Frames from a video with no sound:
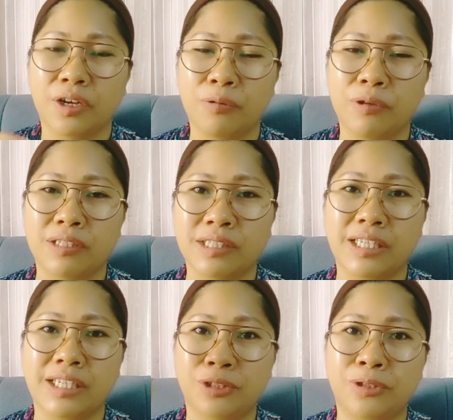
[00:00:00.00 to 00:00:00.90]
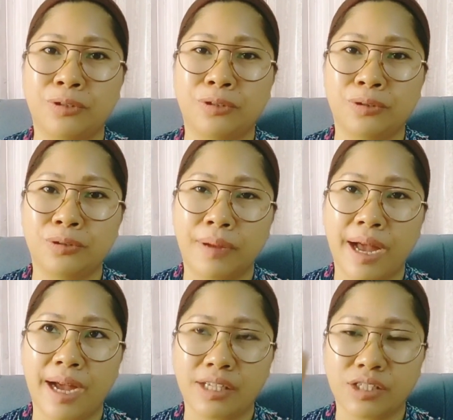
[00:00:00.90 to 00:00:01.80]
you will see two
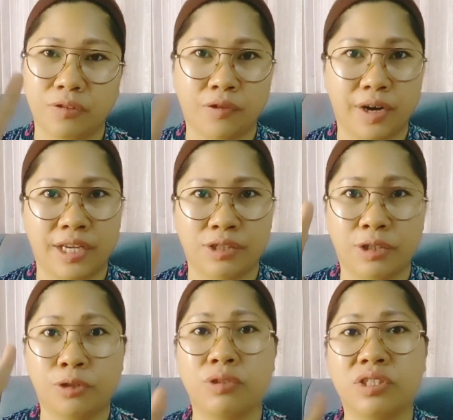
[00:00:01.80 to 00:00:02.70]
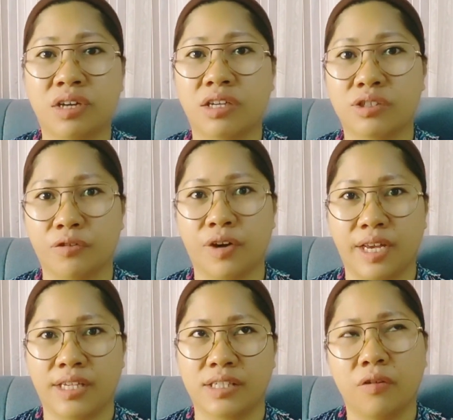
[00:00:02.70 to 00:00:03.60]
bags of rice or two socks of
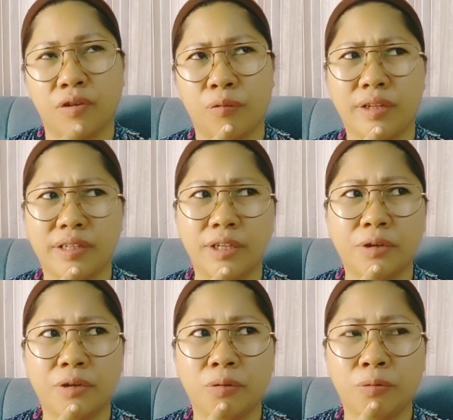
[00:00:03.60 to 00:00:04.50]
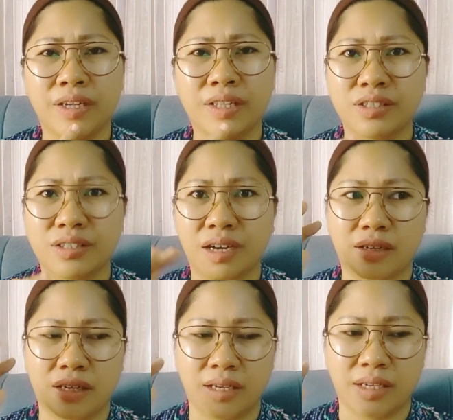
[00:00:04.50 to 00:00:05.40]
rice. From what I know, one
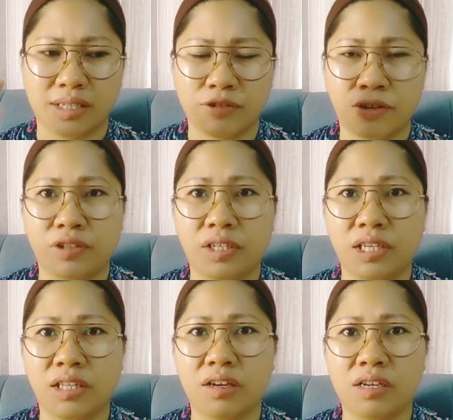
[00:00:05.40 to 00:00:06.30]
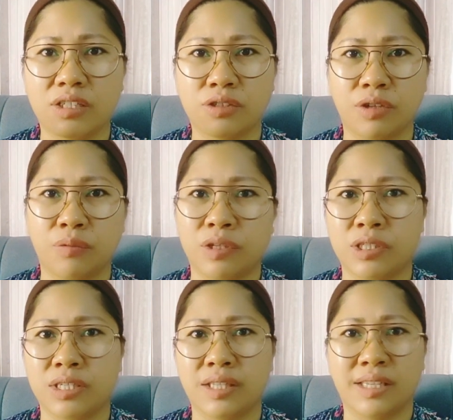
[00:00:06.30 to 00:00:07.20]
sock is 50 kilos. So it
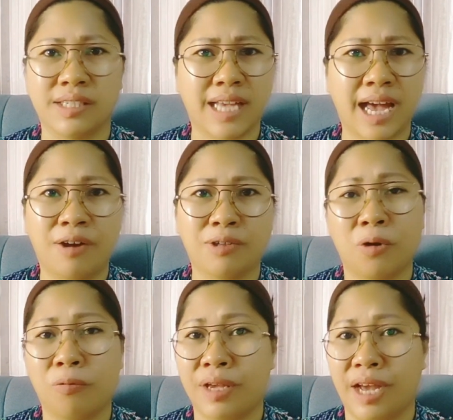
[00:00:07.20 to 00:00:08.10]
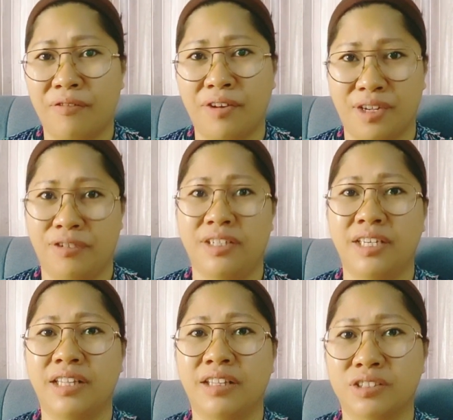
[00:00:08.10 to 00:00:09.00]
means in this house, we have 100
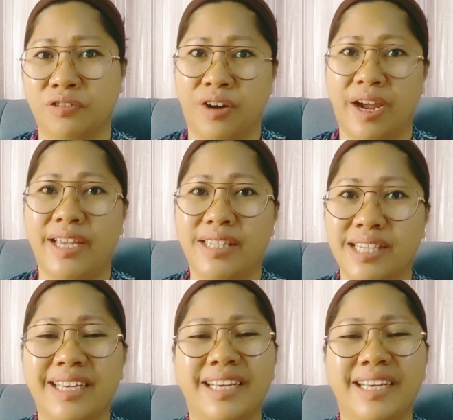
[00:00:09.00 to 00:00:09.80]
kilos of rice.